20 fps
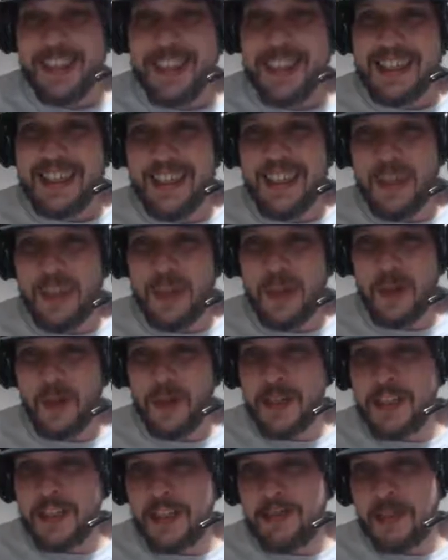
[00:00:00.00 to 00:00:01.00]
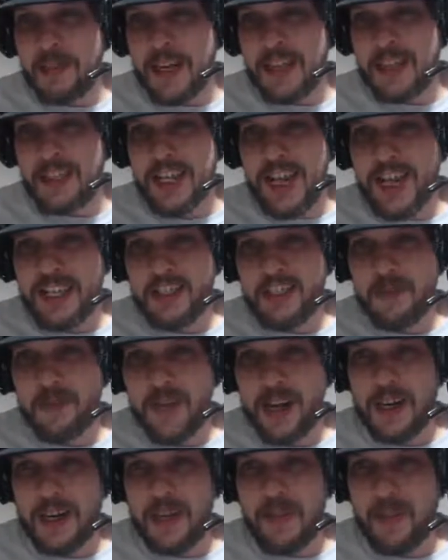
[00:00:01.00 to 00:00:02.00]
Jericho wins by Jack
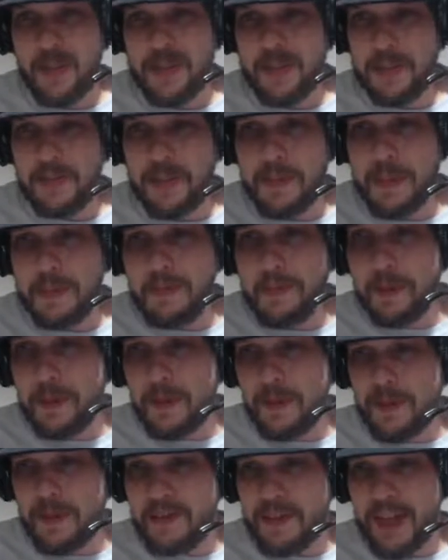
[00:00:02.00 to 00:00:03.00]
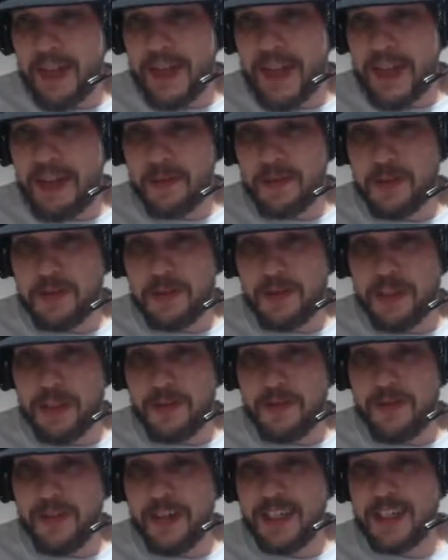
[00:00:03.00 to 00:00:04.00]
Swagger, we the people. If that happens, we're
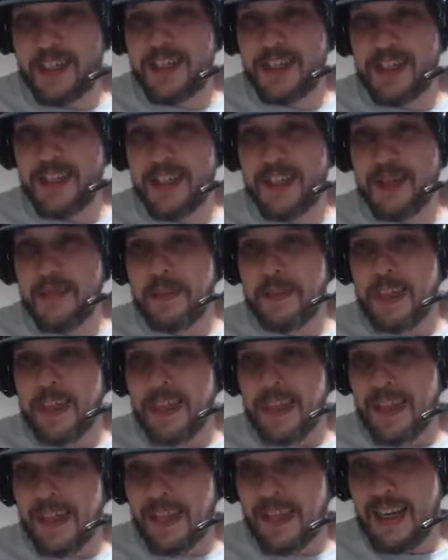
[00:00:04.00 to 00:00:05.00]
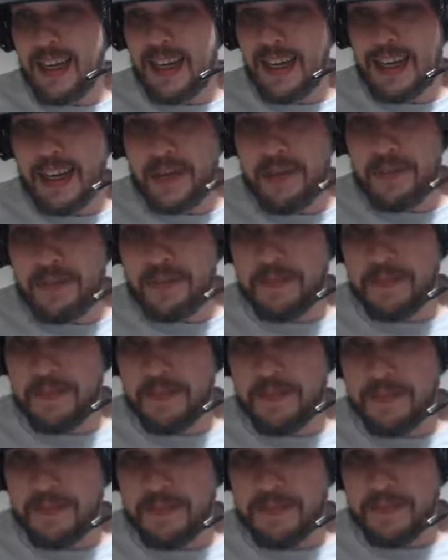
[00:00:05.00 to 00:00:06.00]
going to fuck shit up. I'm
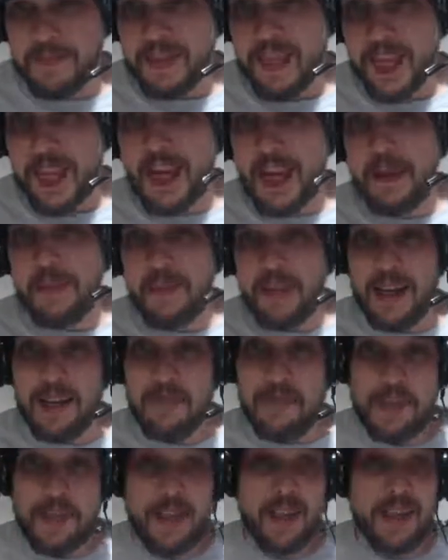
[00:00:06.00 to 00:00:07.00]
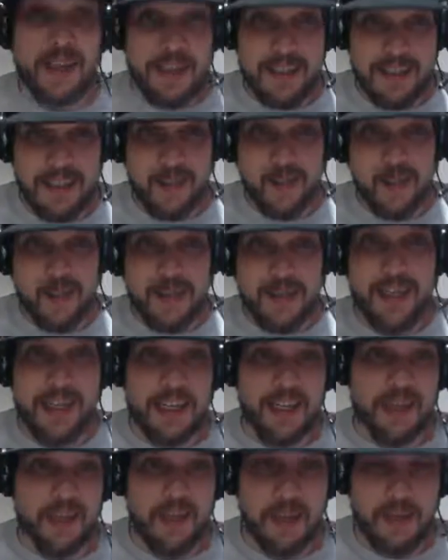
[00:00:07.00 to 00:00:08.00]
curious to see what they do.